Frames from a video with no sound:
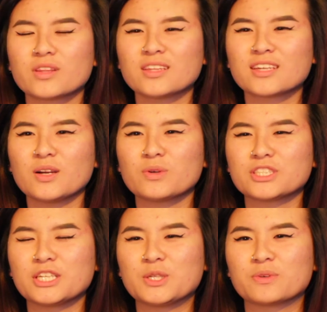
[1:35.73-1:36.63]
One thing I
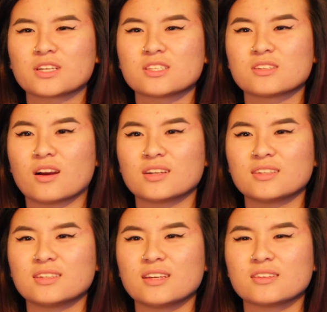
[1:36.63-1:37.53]
wish I knew when I
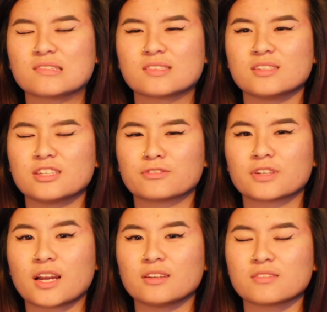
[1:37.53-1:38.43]
started is the
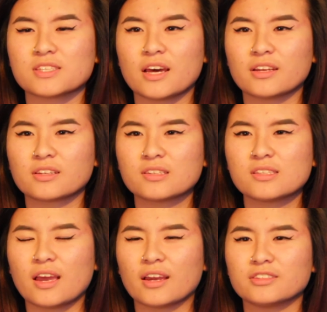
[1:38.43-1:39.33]
different kinds of
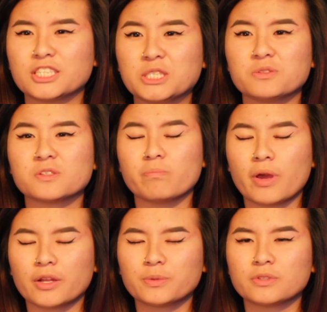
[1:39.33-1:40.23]
settings and to use
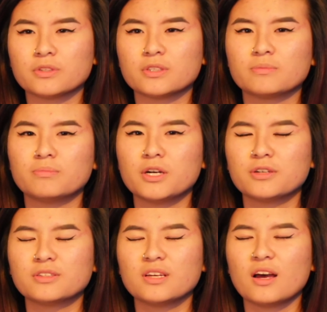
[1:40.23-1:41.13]
manual
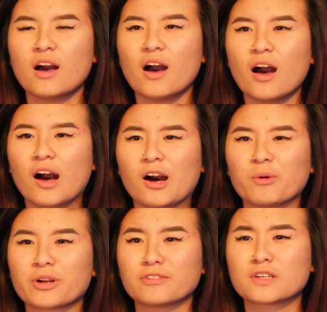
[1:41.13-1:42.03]
mode.
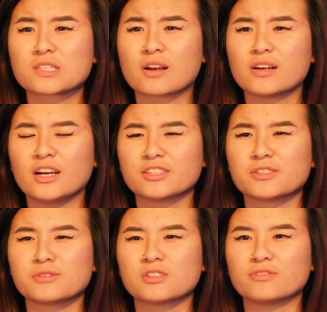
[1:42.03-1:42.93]
When I first started, I
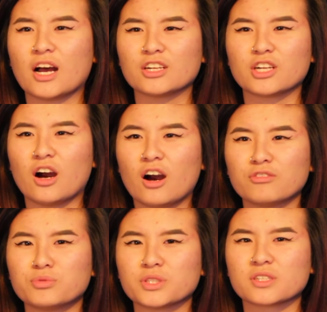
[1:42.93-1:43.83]
just used flash
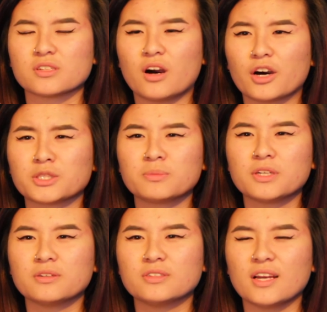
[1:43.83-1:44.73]
off, which is an auto
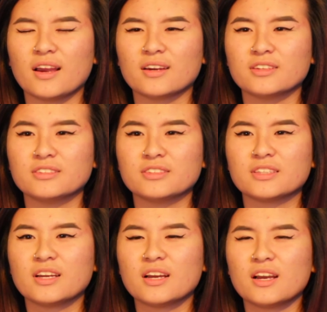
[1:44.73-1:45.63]
mode, and
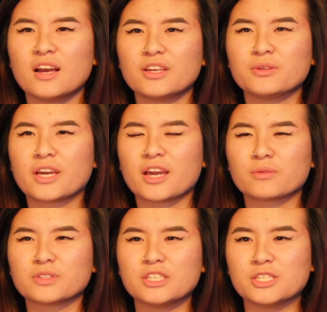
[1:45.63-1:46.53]
you
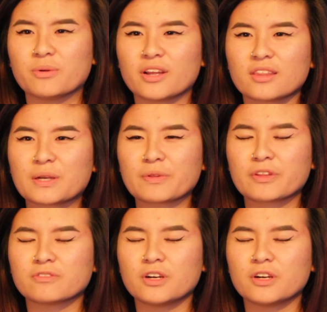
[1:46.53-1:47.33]
can't really do anything with your